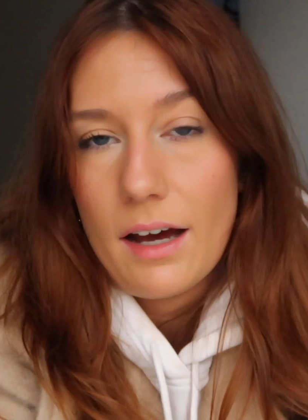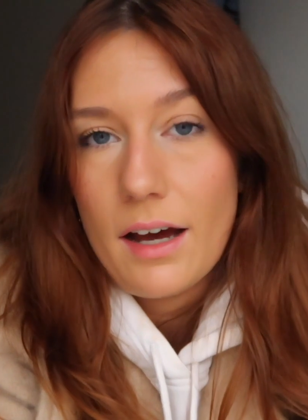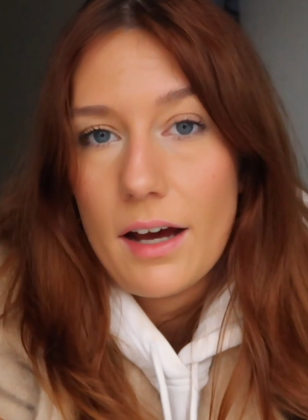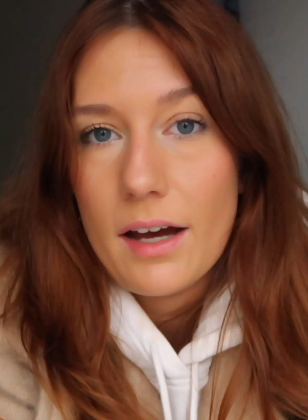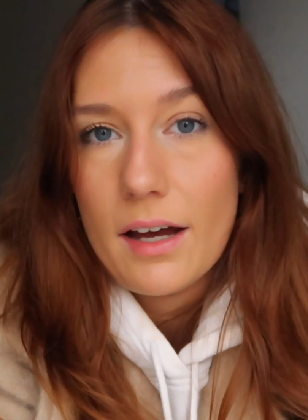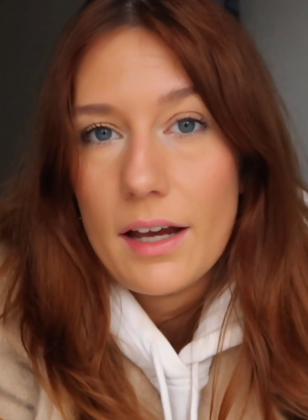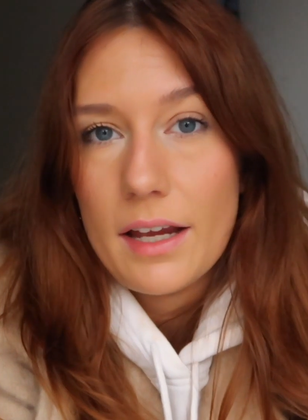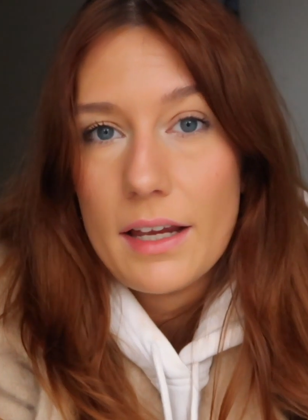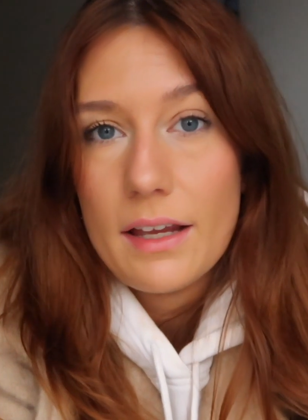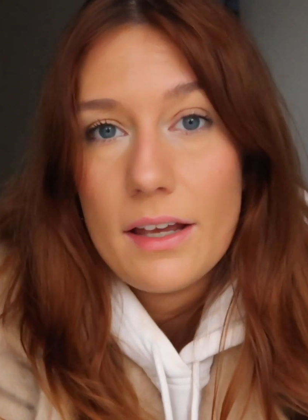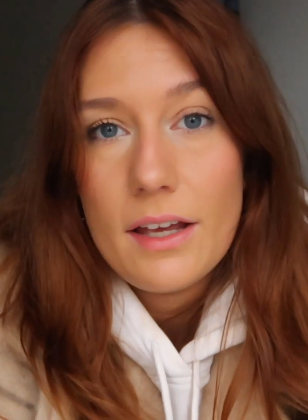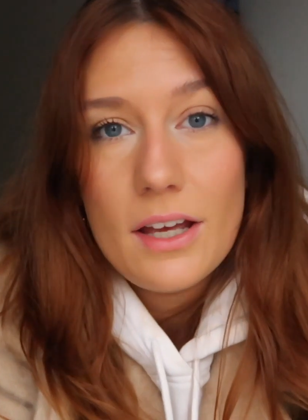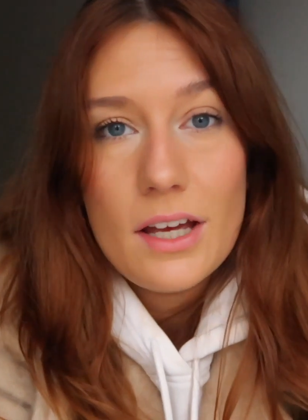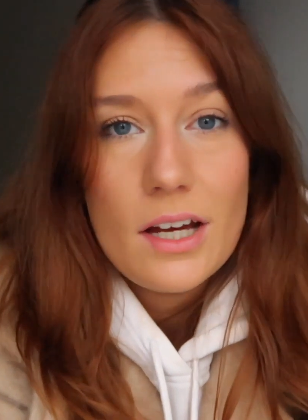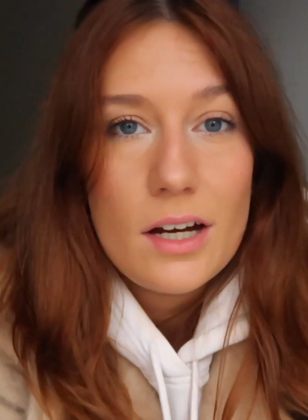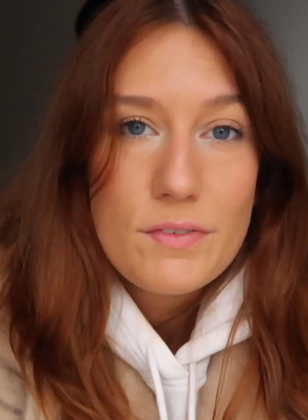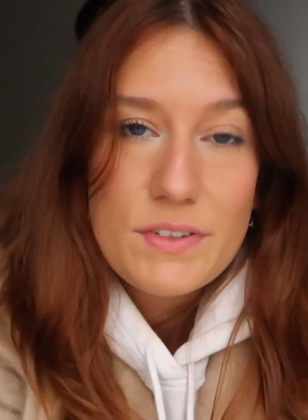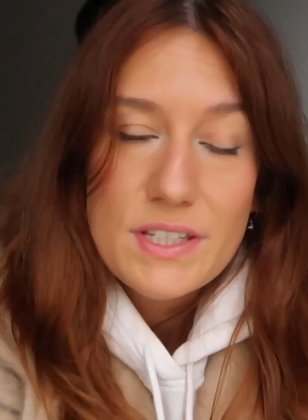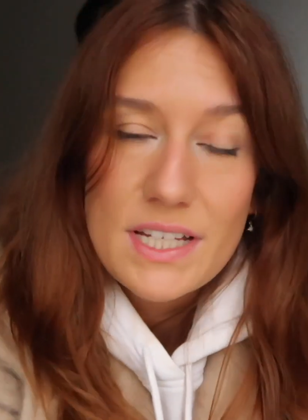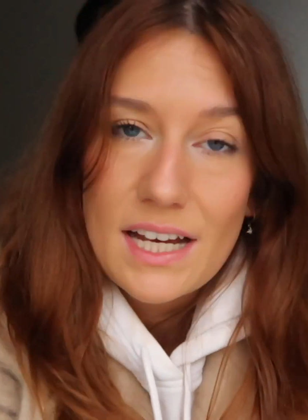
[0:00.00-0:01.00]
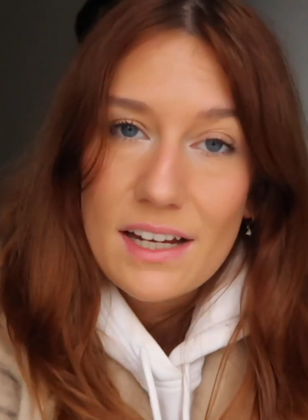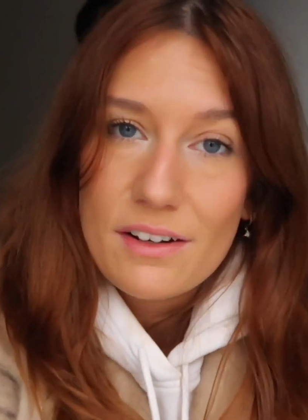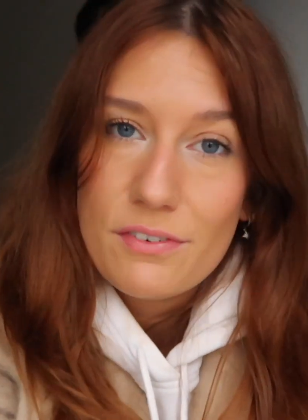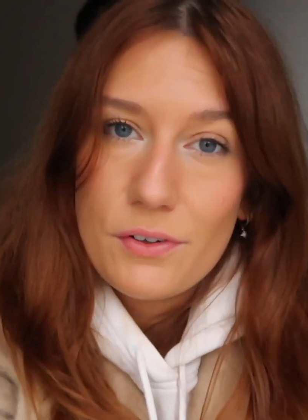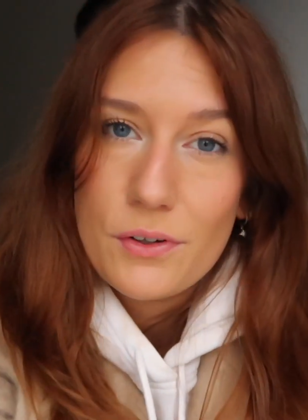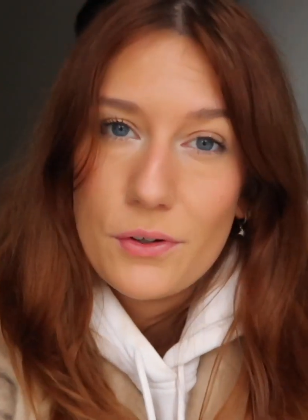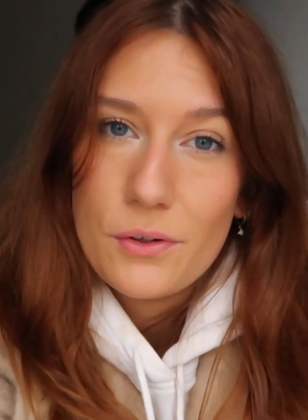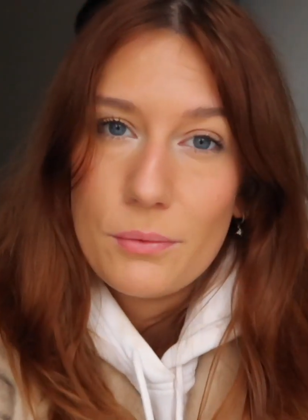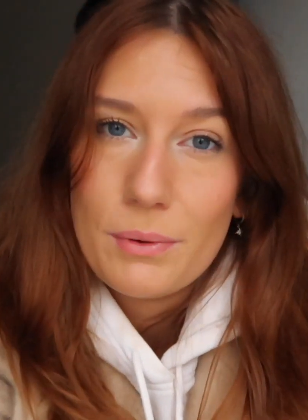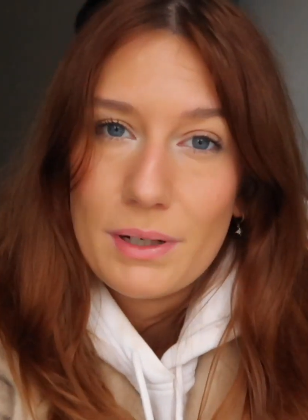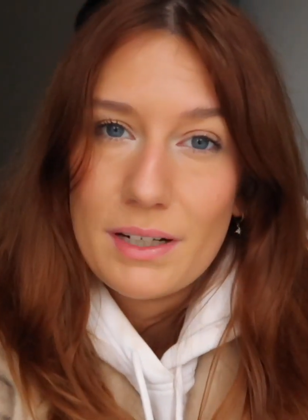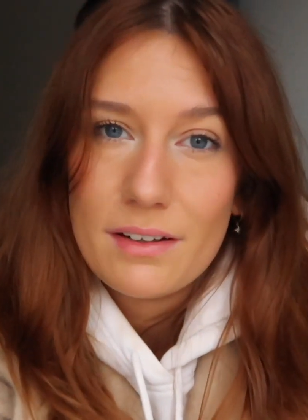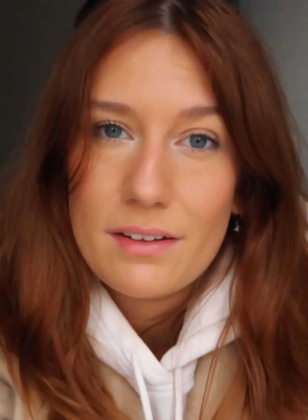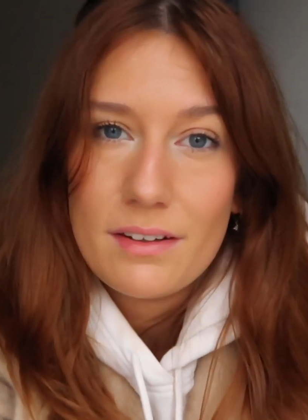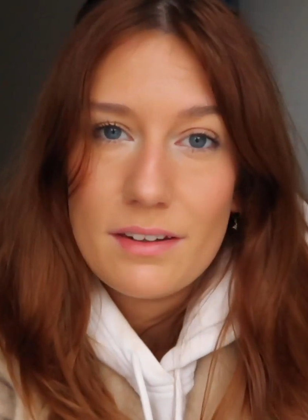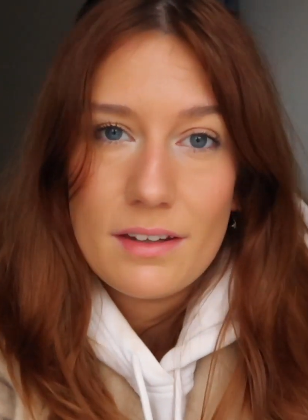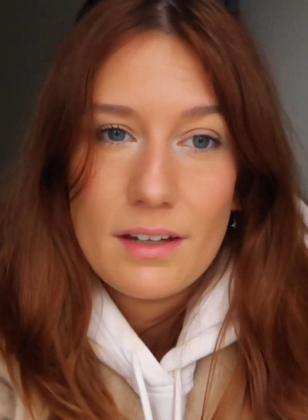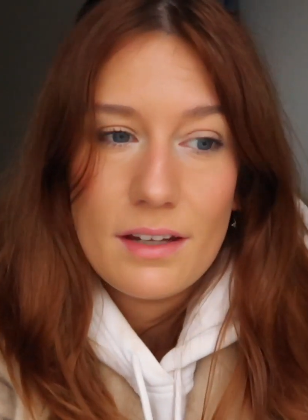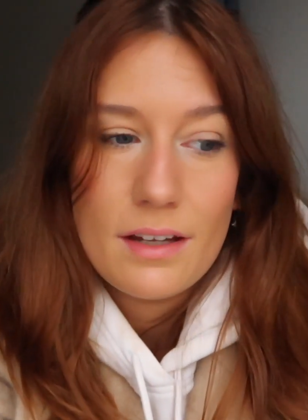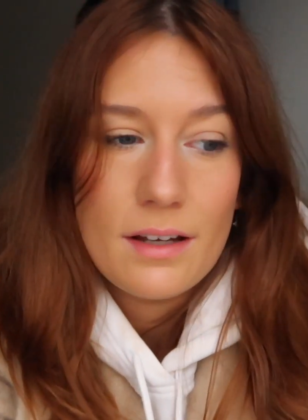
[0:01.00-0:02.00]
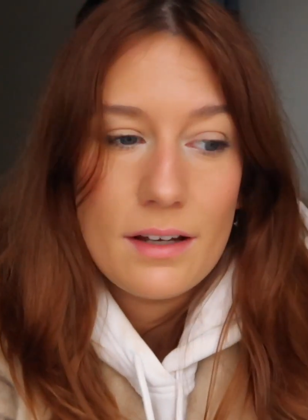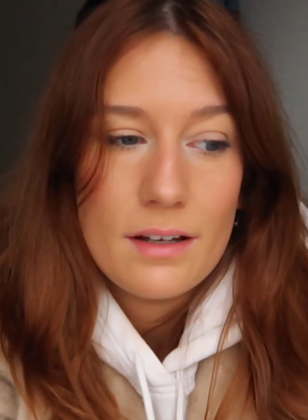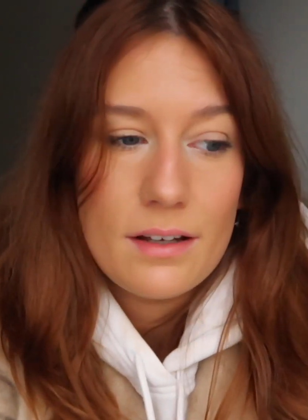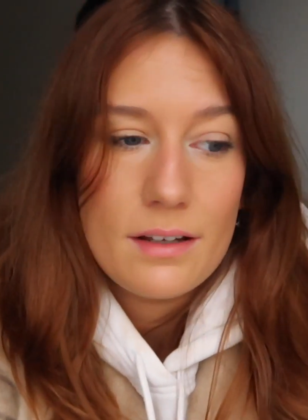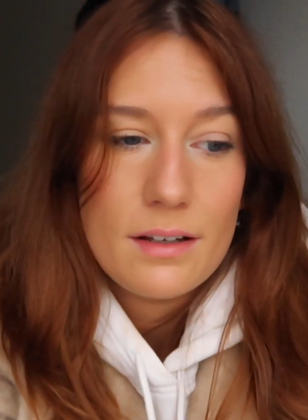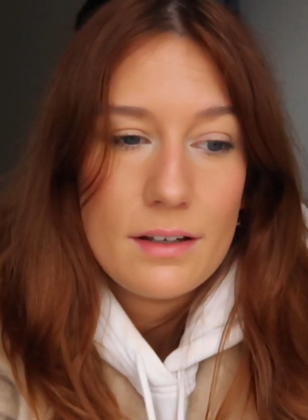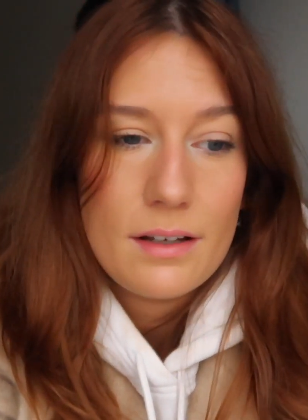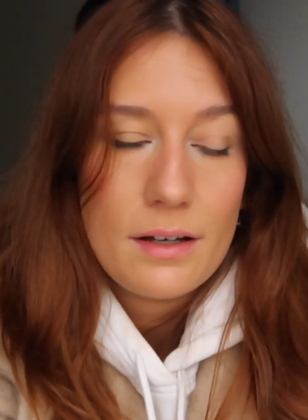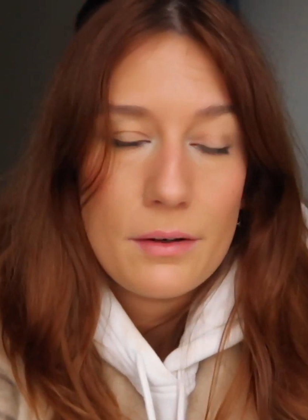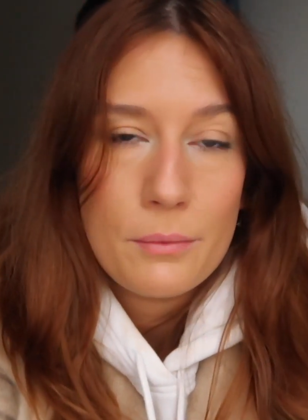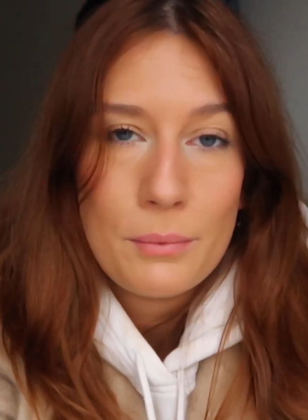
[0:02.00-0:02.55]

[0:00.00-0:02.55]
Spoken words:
I obviously had food, went to